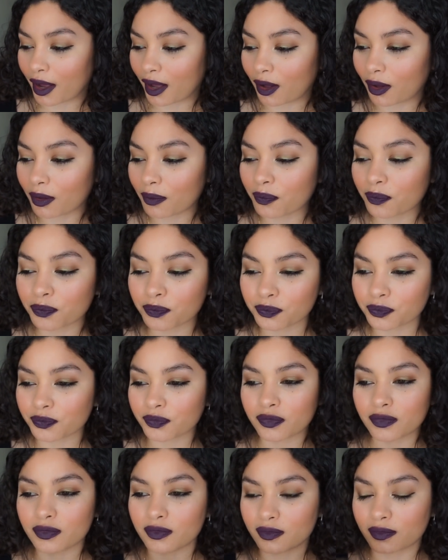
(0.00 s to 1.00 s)
well.
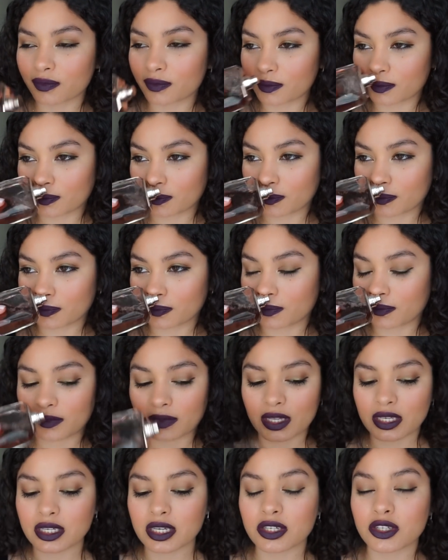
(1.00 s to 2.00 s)

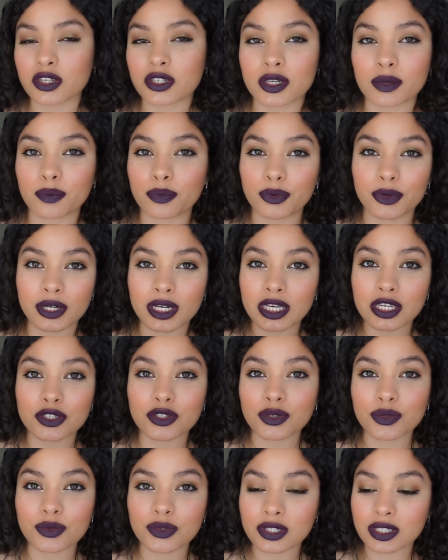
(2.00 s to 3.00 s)
This is just a pretty
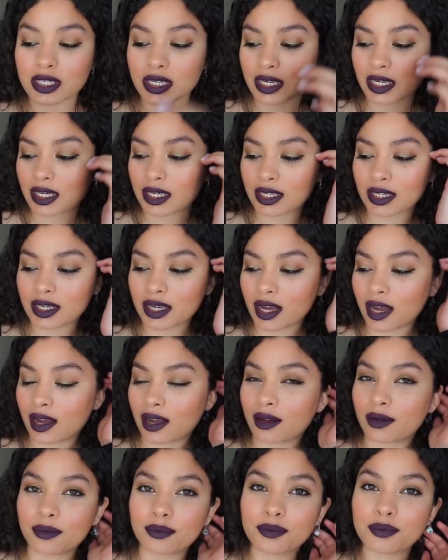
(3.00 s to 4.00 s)
juicy
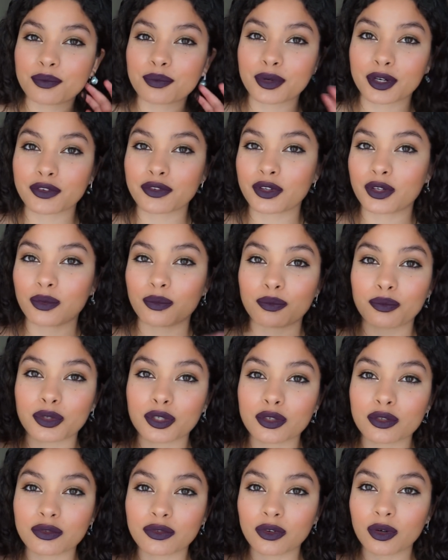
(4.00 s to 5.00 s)
um, perfume.
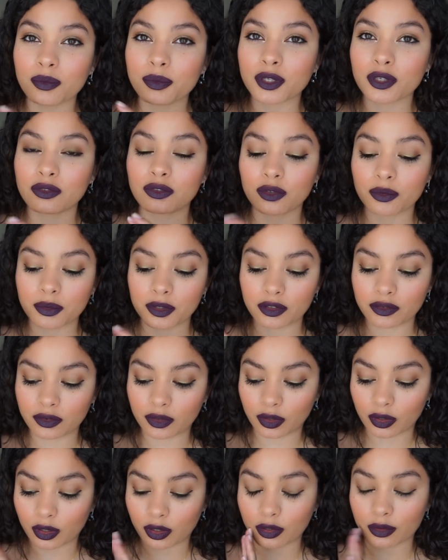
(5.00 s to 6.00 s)
Beautiful, beautiful,
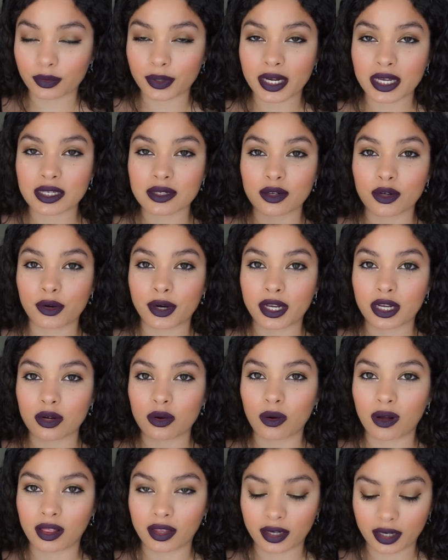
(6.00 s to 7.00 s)
beautiful. Great, great
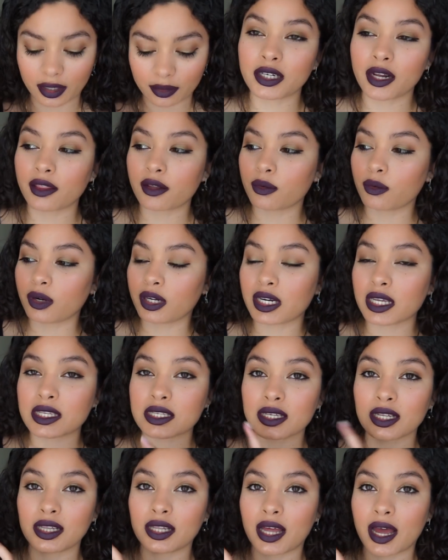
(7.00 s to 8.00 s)
quality. Another one
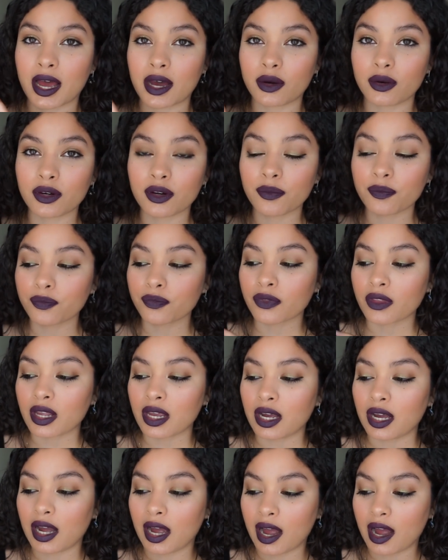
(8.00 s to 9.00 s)
is Cloud.
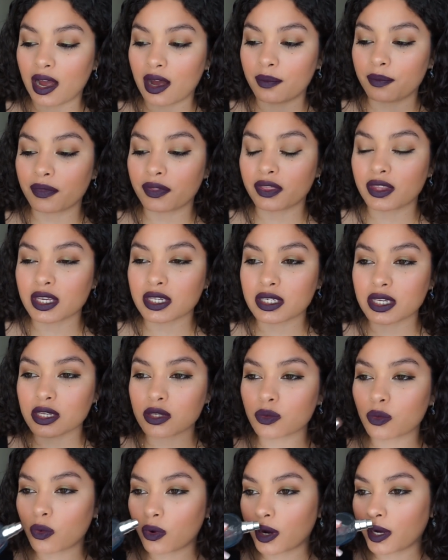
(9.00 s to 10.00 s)
Um, this
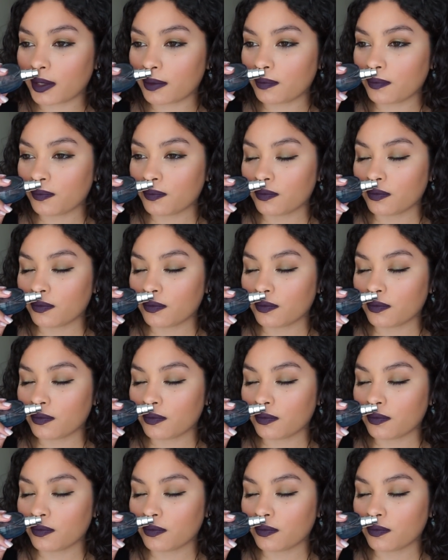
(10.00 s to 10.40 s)
is one